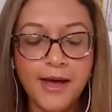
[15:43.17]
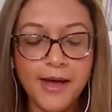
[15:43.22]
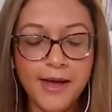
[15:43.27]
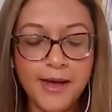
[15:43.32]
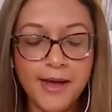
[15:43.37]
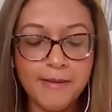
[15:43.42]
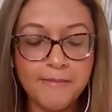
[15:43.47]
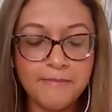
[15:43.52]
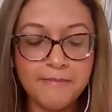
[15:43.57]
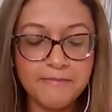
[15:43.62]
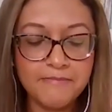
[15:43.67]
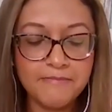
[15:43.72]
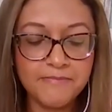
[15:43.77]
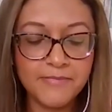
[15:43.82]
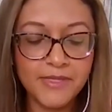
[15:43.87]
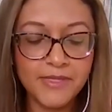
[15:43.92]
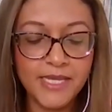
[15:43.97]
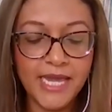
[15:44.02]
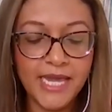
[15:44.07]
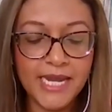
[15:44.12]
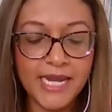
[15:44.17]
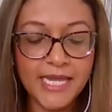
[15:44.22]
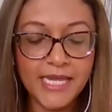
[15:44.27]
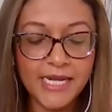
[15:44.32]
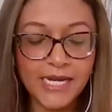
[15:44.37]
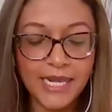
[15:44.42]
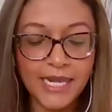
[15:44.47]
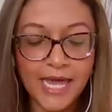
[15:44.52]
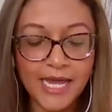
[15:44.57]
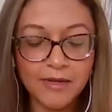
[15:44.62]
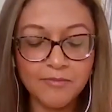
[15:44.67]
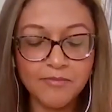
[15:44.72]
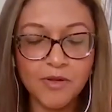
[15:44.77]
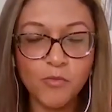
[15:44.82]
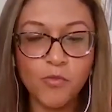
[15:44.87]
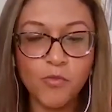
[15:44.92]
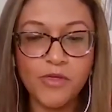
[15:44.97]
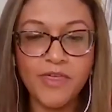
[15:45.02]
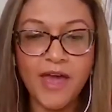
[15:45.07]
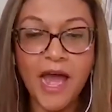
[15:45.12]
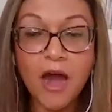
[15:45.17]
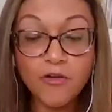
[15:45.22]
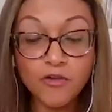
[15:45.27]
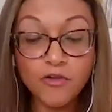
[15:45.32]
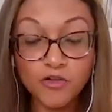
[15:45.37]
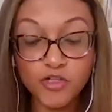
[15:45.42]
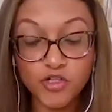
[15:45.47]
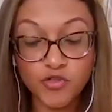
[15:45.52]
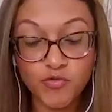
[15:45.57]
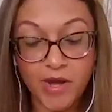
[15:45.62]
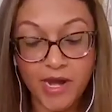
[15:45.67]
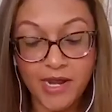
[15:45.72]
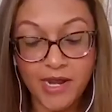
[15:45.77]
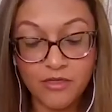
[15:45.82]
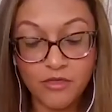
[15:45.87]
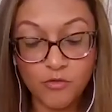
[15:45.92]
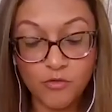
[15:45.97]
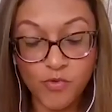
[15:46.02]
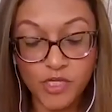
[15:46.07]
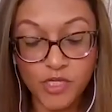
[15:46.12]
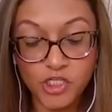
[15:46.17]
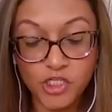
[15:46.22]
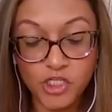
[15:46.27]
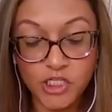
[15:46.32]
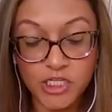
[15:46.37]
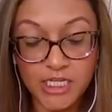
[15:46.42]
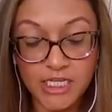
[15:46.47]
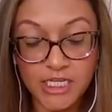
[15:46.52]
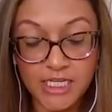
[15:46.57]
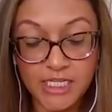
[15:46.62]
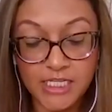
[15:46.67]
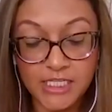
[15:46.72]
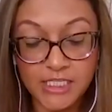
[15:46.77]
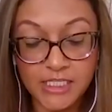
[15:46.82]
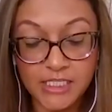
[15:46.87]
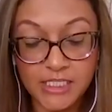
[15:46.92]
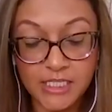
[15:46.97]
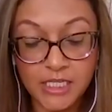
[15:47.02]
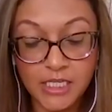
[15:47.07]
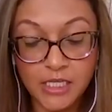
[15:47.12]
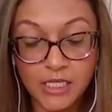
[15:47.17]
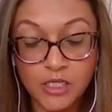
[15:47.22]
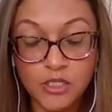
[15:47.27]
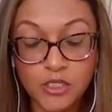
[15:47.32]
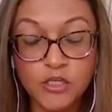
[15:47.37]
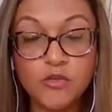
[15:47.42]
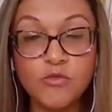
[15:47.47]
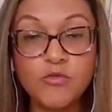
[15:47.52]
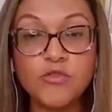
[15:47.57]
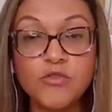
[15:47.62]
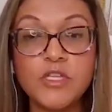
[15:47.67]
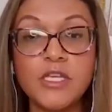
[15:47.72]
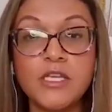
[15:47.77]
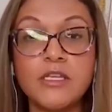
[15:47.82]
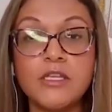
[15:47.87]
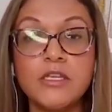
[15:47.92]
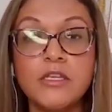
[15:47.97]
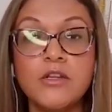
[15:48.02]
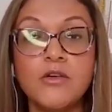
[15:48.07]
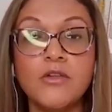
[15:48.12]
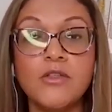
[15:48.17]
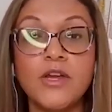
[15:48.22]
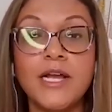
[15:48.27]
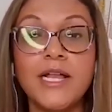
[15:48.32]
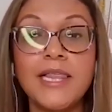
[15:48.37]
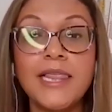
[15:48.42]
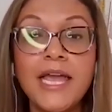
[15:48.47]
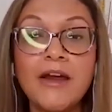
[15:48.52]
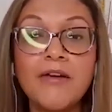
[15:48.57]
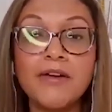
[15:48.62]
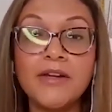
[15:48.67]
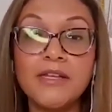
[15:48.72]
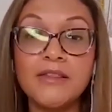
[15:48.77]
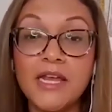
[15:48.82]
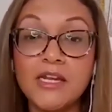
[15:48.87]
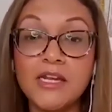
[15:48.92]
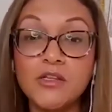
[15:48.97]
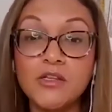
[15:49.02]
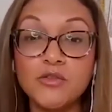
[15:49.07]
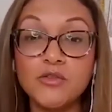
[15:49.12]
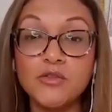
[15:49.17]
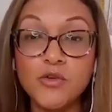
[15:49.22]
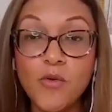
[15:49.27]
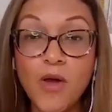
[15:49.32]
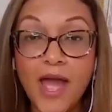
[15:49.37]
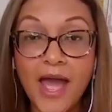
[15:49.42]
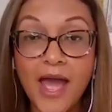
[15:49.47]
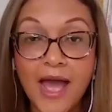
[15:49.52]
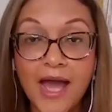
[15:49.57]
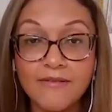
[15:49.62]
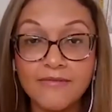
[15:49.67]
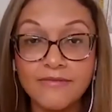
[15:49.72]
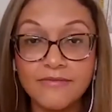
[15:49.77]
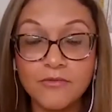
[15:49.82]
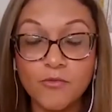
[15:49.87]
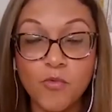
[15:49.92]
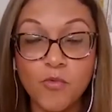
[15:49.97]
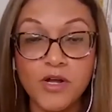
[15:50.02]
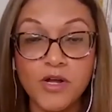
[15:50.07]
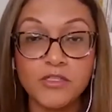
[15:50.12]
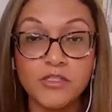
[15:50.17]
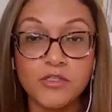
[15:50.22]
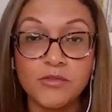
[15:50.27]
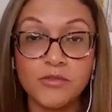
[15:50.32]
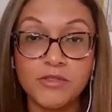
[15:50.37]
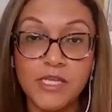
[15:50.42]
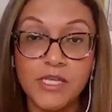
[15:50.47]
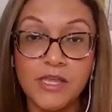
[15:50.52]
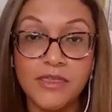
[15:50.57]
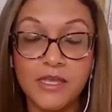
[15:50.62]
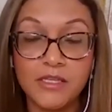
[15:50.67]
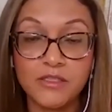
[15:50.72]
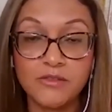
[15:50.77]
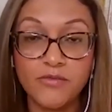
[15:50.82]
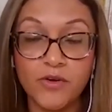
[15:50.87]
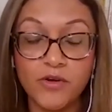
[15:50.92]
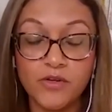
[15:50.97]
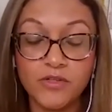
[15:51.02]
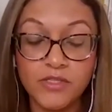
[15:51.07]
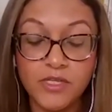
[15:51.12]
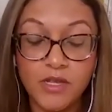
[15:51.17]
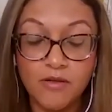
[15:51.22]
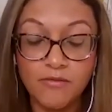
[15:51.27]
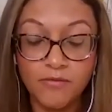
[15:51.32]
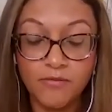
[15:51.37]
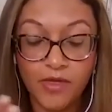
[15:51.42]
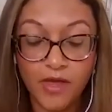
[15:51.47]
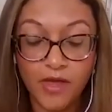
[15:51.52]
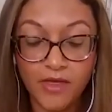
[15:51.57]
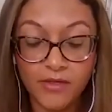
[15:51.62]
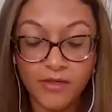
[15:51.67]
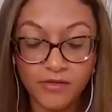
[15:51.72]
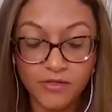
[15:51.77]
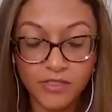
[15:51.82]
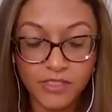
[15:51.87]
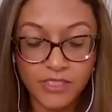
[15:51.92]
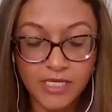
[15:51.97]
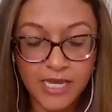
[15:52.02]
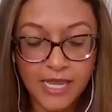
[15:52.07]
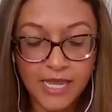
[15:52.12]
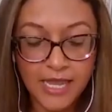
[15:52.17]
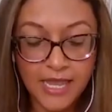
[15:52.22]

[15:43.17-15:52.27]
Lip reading: getting in alignment with outer strength, which is using, the clarity that you do have once you see things for yourself with others,